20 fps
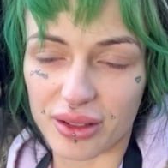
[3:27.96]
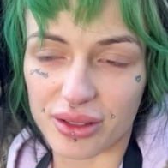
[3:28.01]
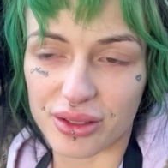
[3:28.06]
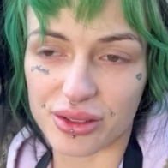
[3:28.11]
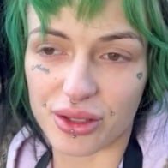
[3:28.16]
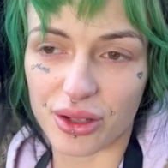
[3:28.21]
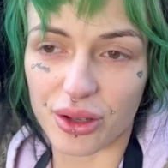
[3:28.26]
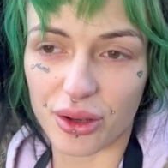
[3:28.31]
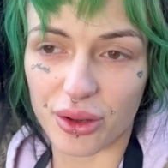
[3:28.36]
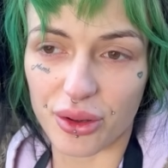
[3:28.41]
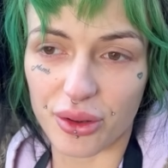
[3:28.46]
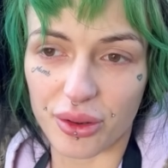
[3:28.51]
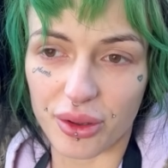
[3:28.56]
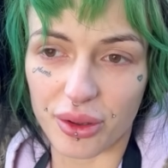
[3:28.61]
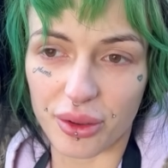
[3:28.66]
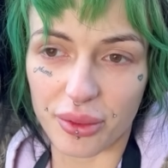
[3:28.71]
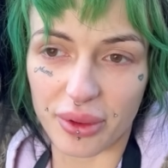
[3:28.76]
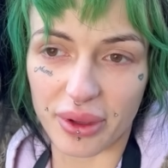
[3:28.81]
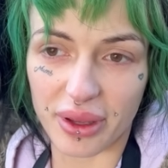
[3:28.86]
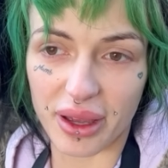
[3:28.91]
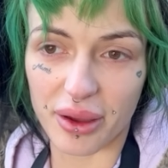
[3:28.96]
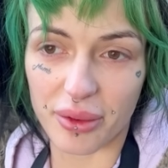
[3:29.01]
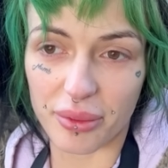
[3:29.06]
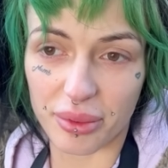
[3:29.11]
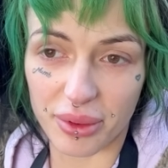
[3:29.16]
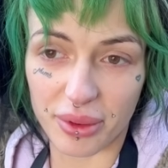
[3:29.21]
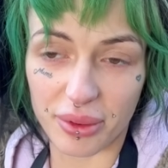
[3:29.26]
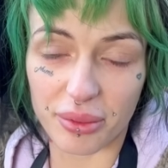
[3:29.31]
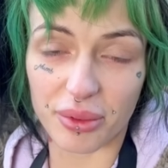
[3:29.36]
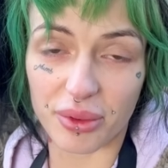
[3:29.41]
So can we have
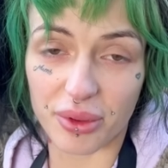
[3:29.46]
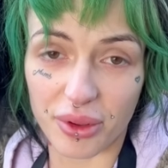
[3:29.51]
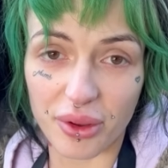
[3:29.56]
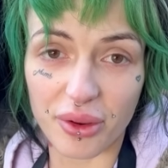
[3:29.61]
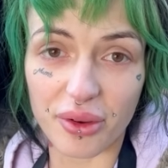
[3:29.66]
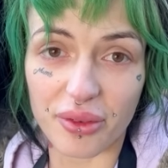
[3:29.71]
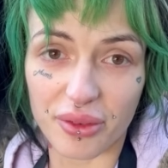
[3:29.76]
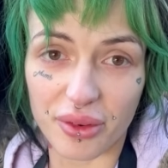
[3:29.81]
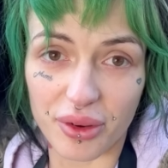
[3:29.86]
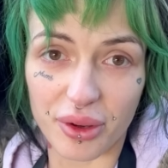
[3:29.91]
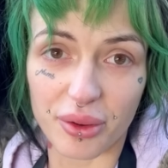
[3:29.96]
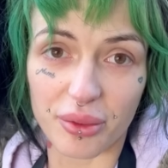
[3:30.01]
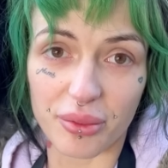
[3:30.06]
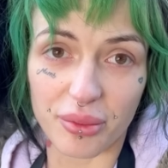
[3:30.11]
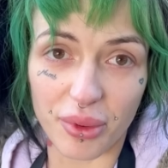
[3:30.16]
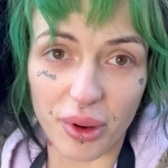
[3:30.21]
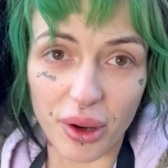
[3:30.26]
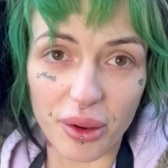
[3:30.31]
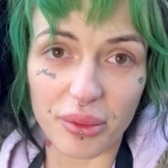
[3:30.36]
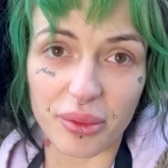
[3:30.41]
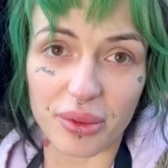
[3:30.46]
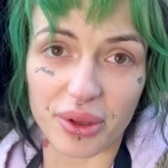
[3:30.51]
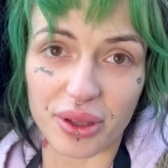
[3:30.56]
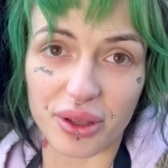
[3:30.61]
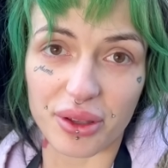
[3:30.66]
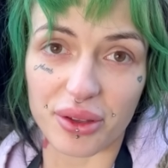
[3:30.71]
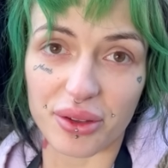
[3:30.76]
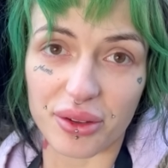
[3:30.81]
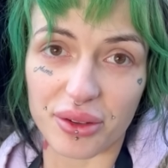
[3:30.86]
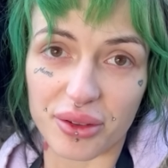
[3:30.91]
people over,
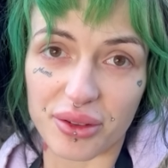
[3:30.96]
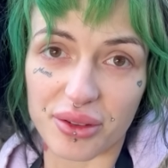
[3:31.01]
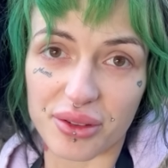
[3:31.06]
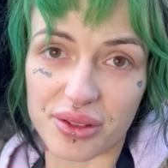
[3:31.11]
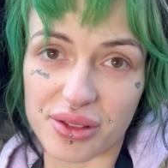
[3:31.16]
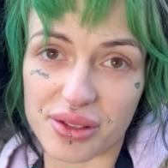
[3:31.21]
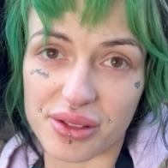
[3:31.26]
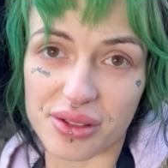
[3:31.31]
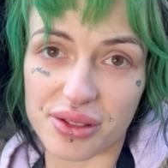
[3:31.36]
barbecues?